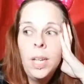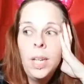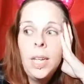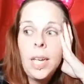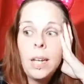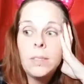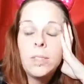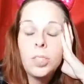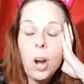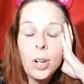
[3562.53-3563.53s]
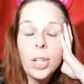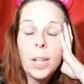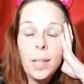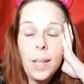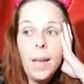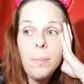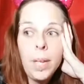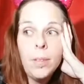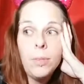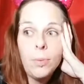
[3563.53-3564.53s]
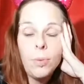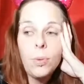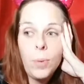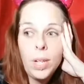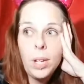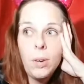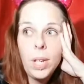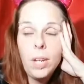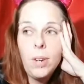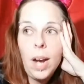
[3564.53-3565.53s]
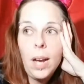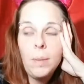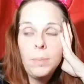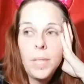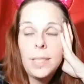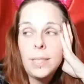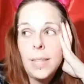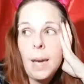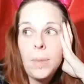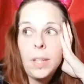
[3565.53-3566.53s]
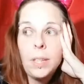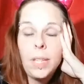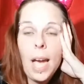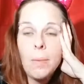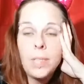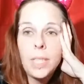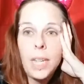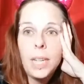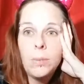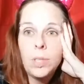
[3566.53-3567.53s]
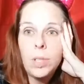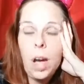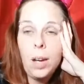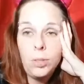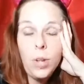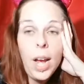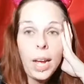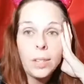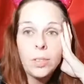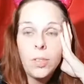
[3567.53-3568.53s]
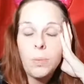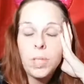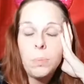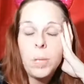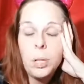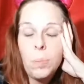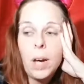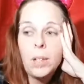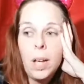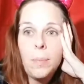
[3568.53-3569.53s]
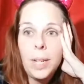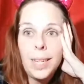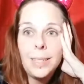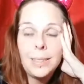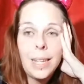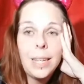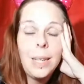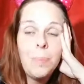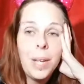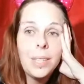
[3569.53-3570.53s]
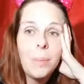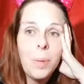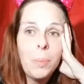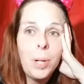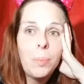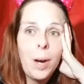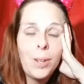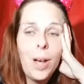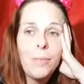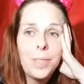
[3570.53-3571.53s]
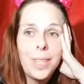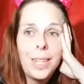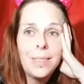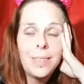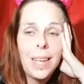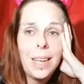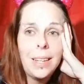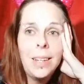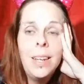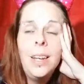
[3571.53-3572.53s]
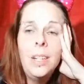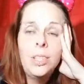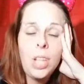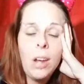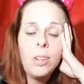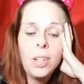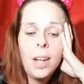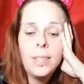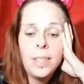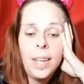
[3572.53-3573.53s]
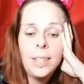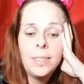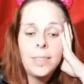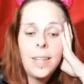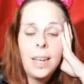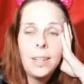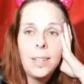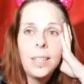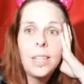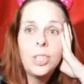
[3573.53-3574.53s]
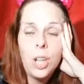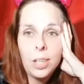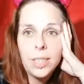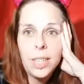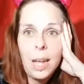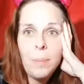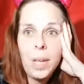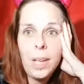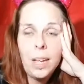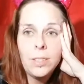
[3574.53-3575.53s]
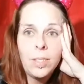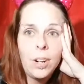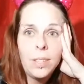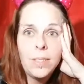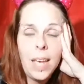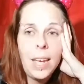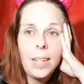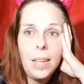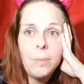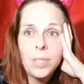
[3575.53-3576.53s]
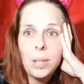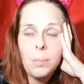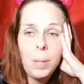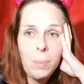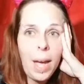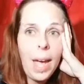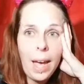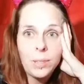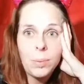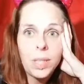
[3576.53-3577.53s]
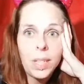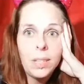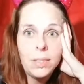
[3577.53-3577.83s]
He started to climb in through the window. He grabbed, at the time the guy I was dating drank. So there was a beer bottle on my nightstand. He picked up the beer bottle off the nightstand, shattered it on the nightstand, and then chucked it at me and started saying he was going to beat my ass with it.